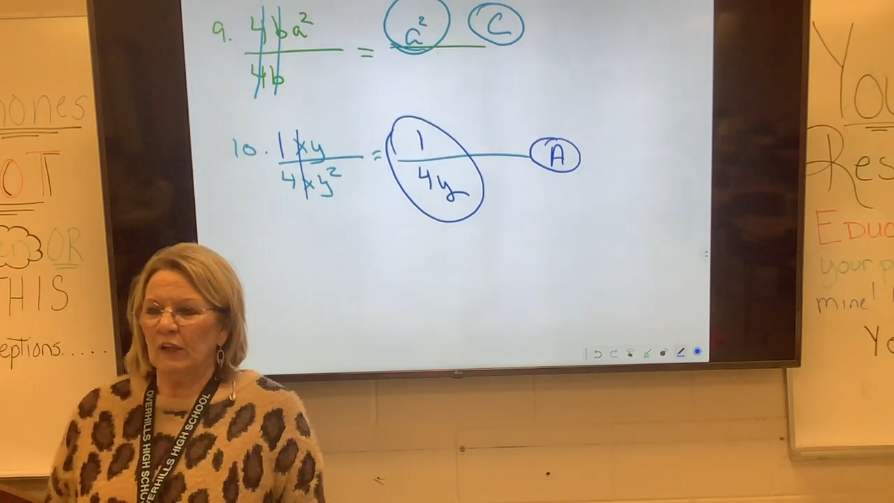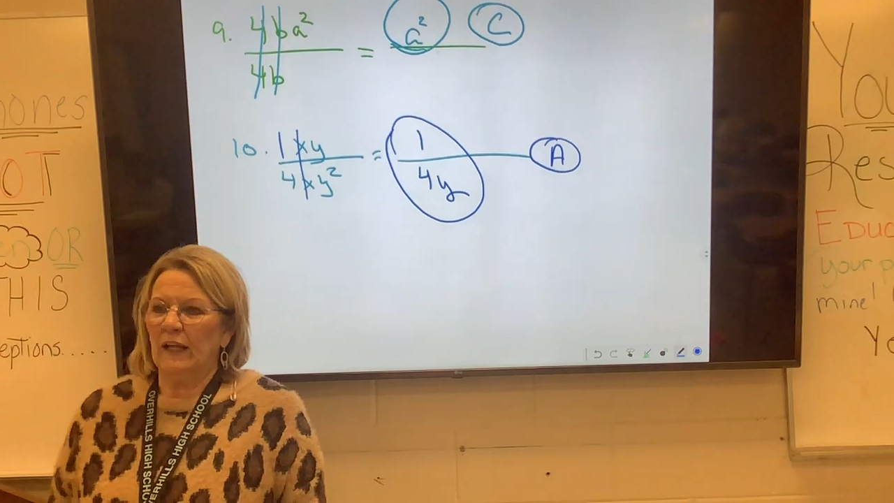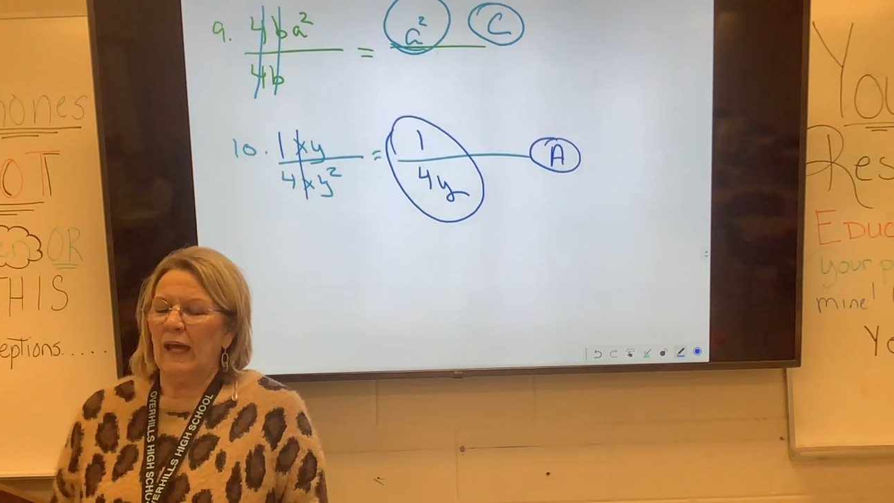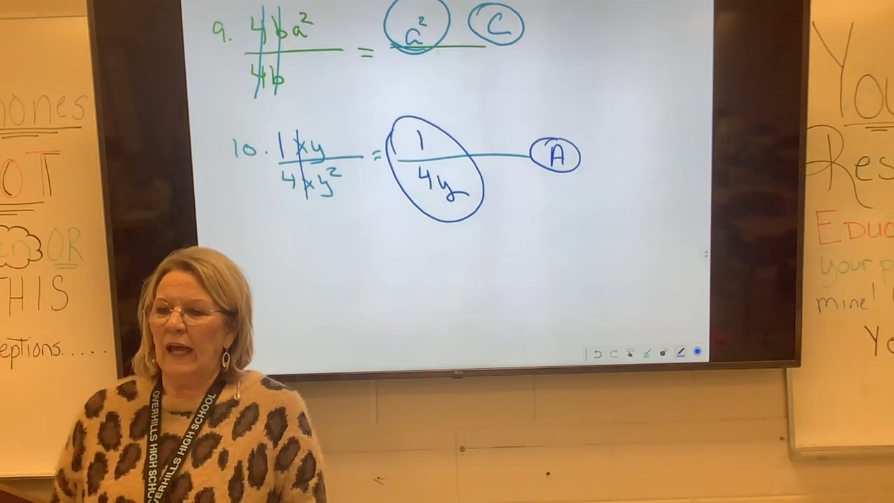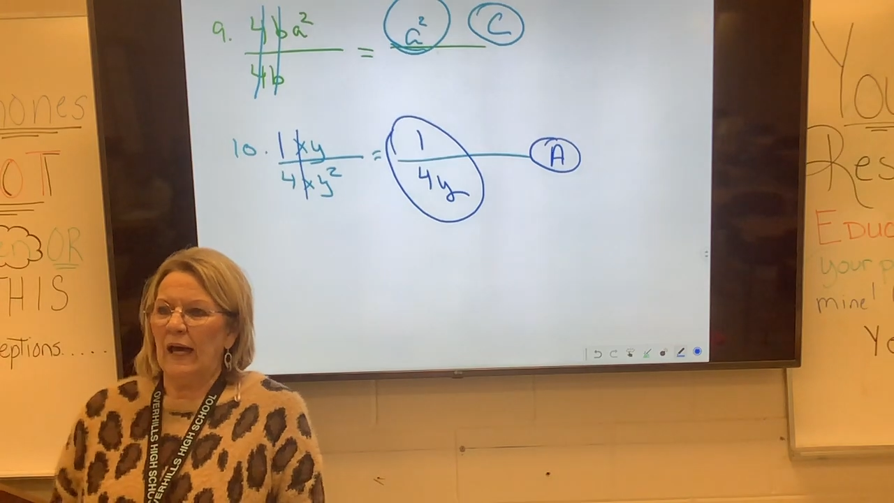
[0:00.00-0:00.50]
going
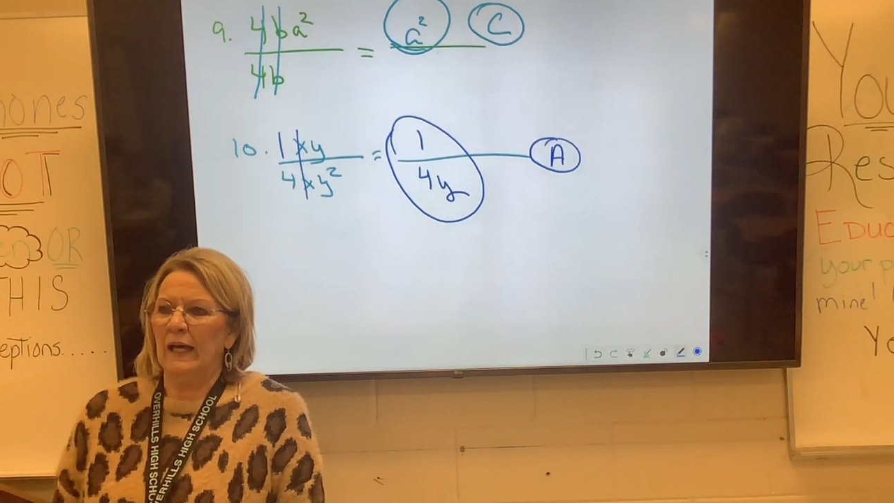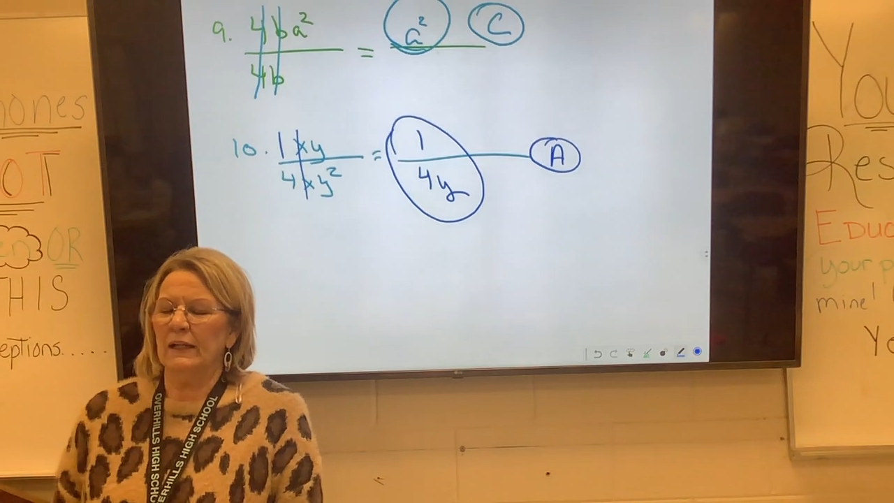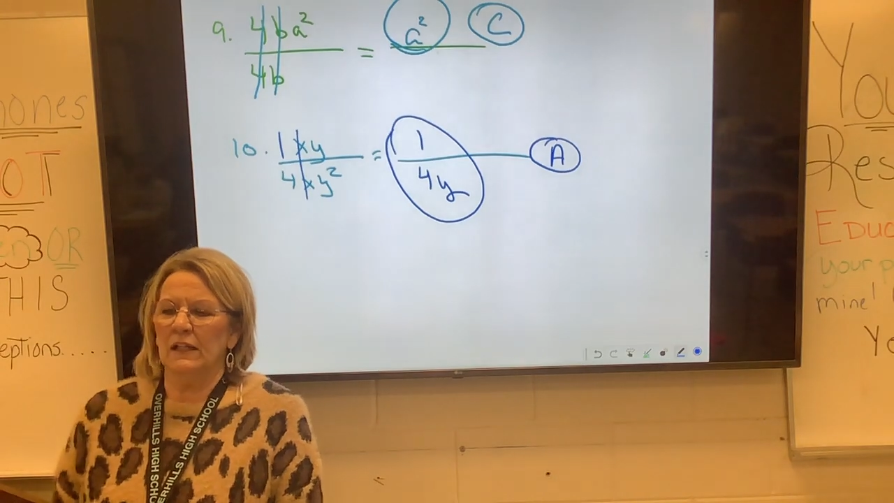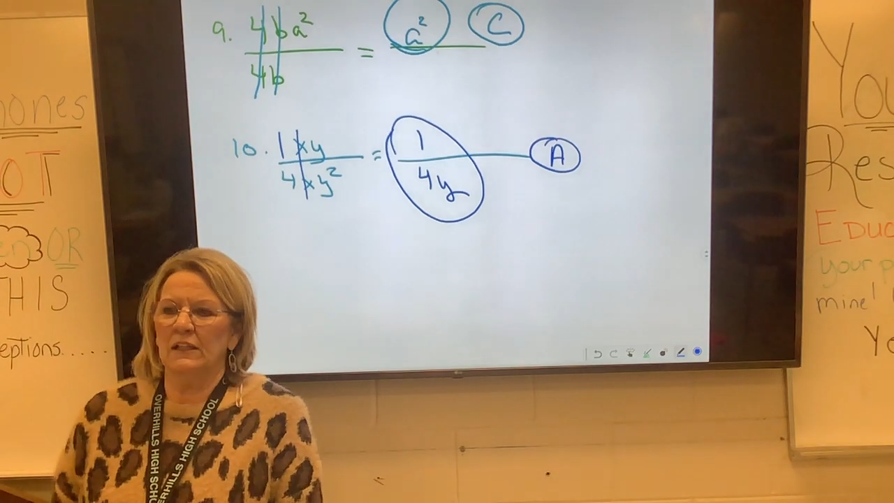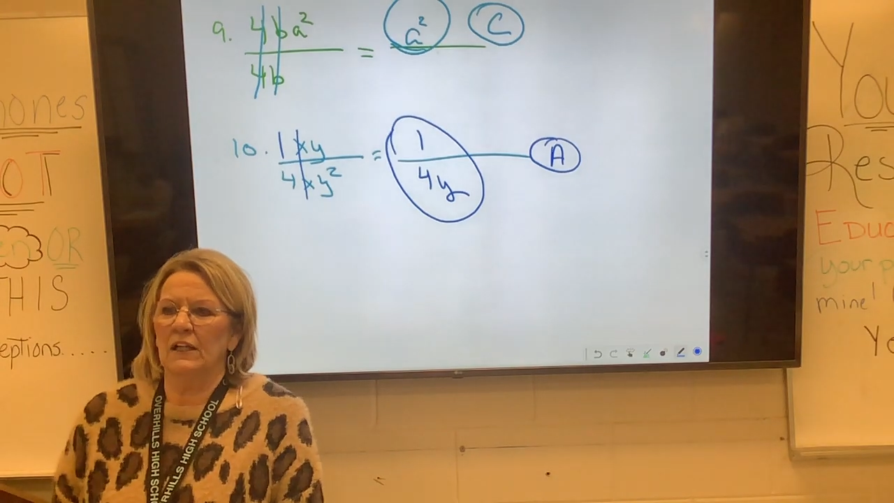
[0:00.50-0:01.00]
to
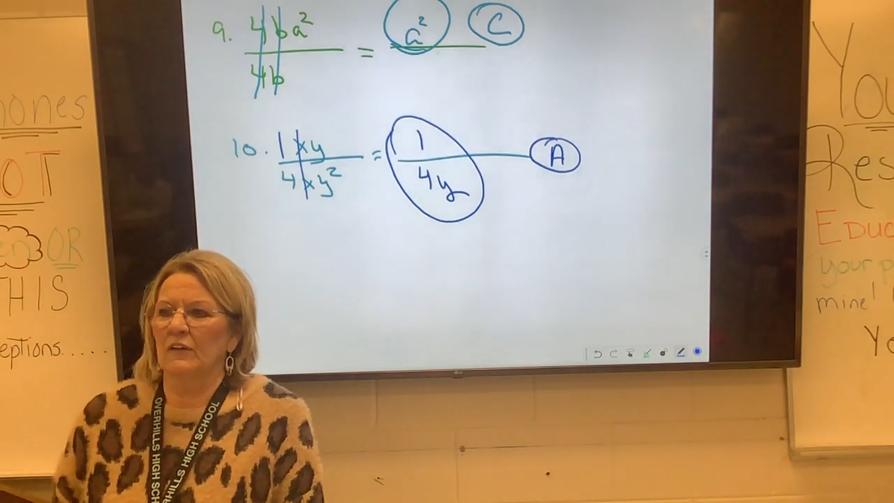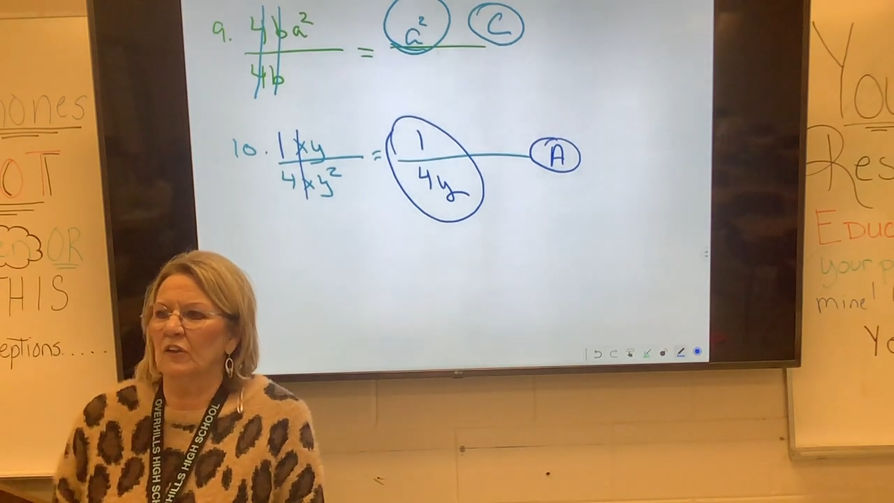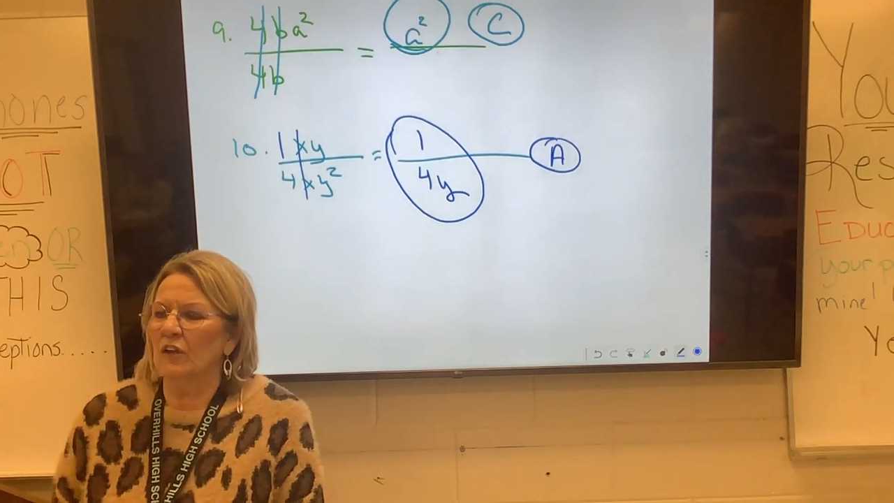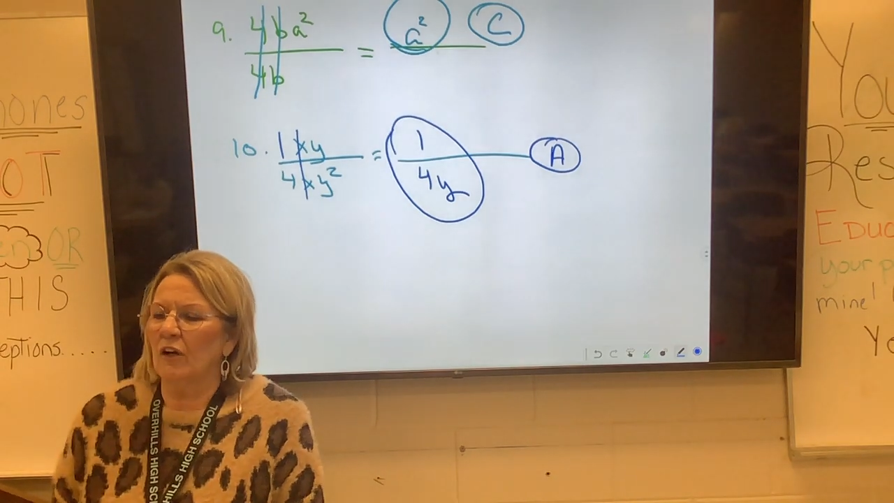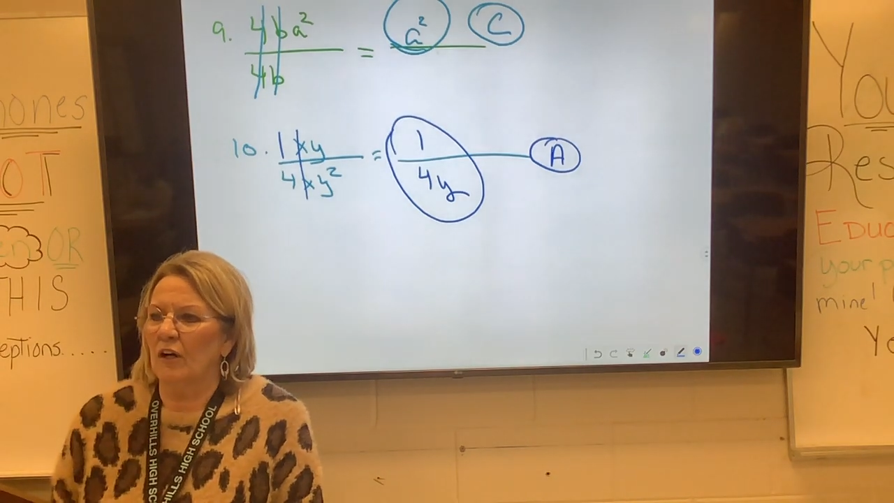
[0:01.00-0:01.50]
add
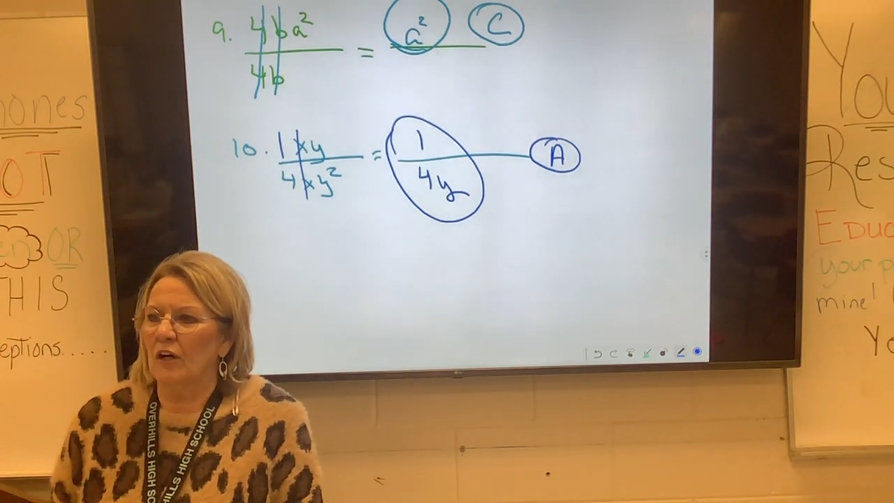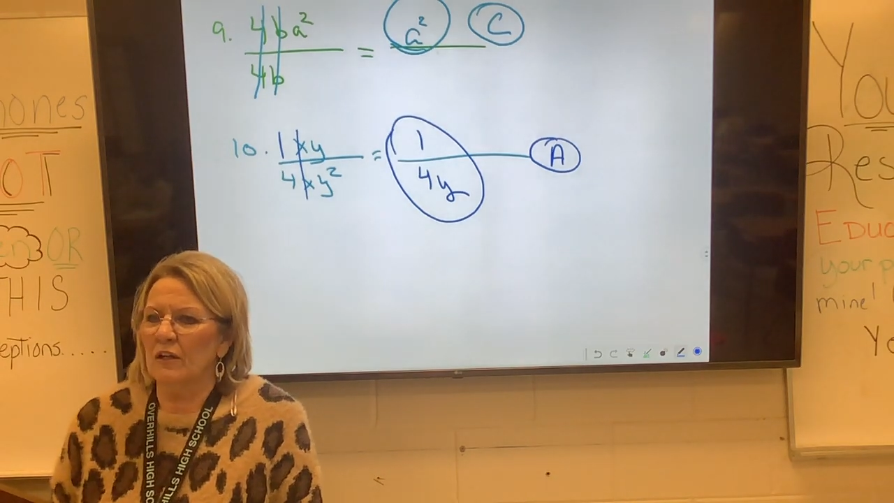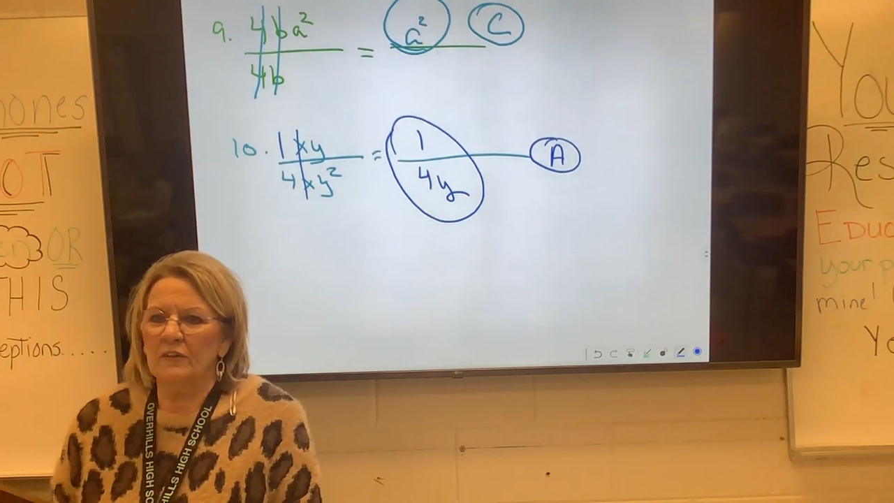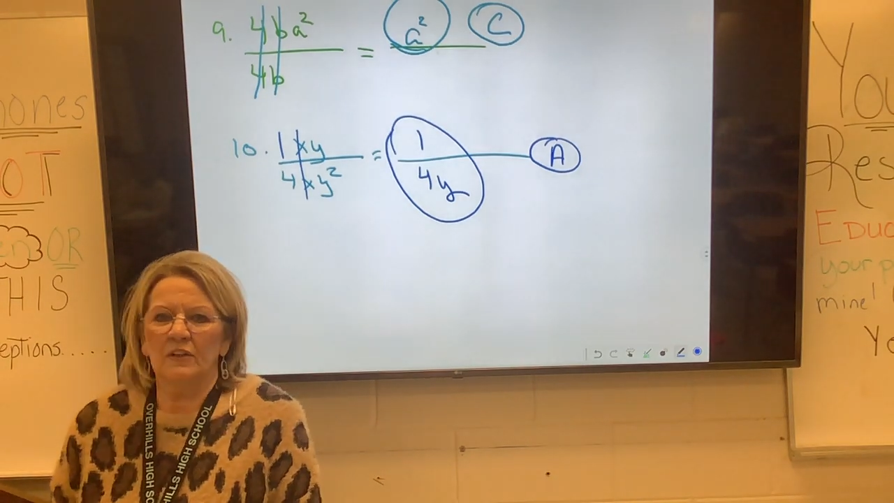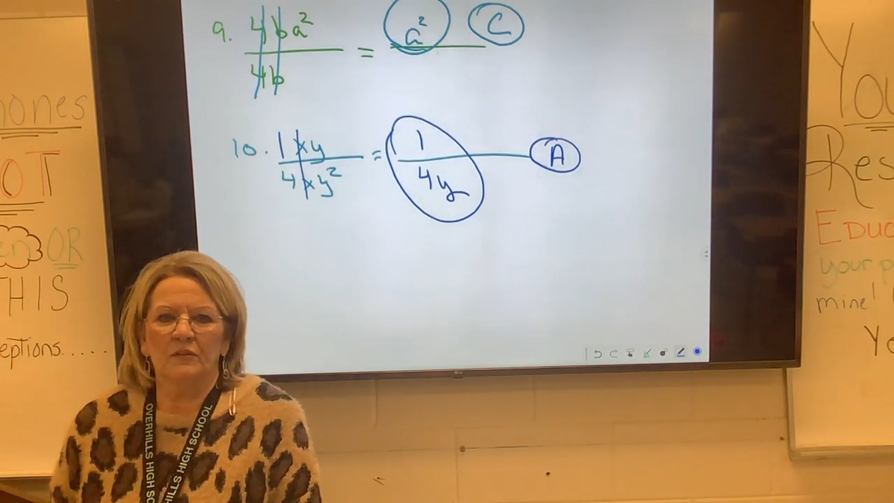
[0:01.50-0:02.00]
another law,